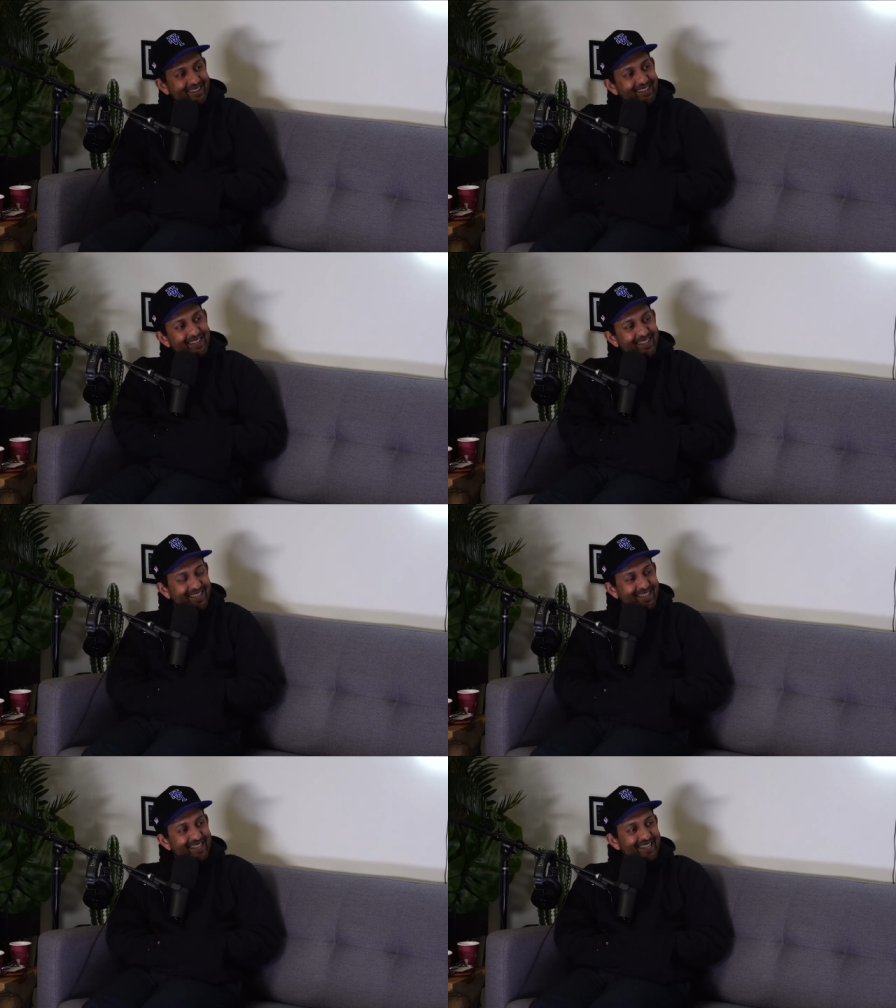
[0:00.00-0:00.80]
oh
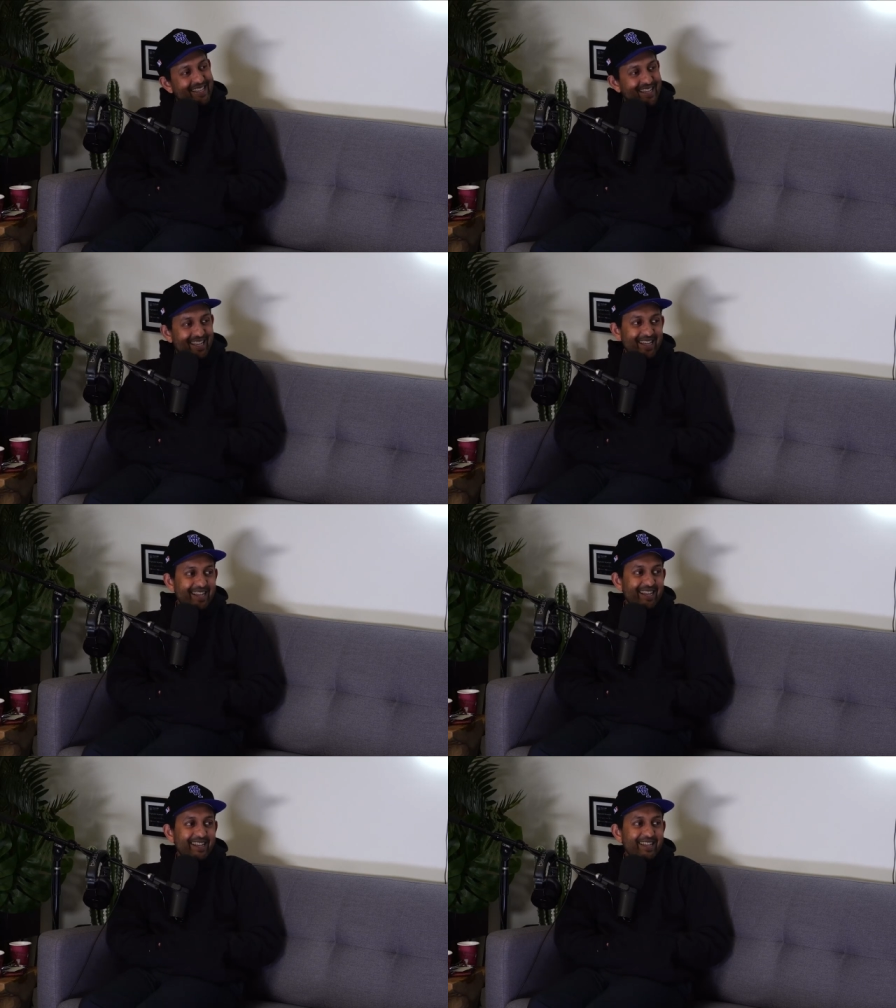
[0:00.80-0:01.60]
my god.
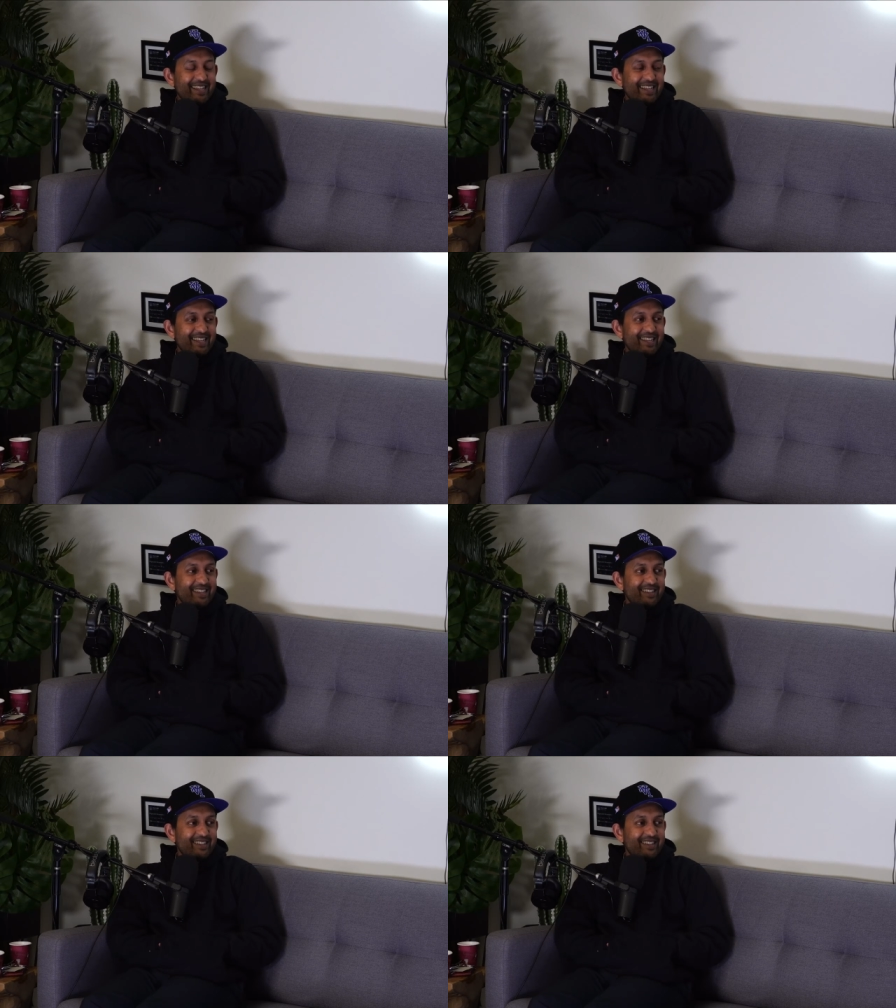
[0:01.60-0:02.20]
Okay. All right.